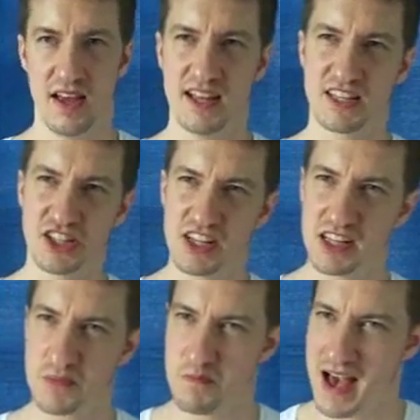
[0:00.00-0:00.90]
And
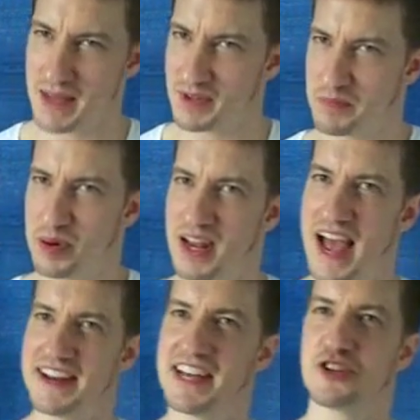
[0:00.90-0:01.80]
still the madmen
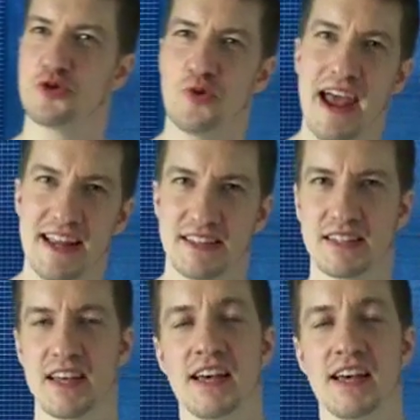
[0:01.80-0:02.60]
ply their trade,